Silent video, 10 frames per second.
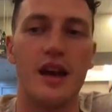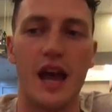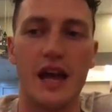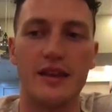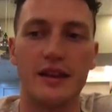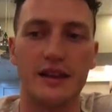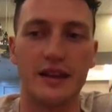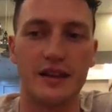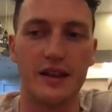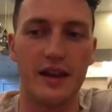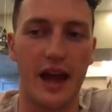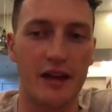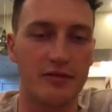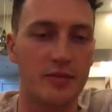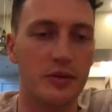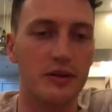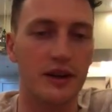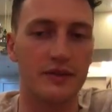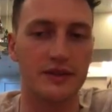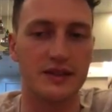and then get another ad report
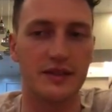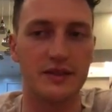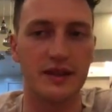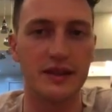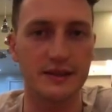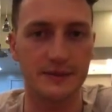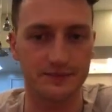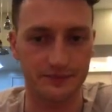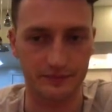after 7 days.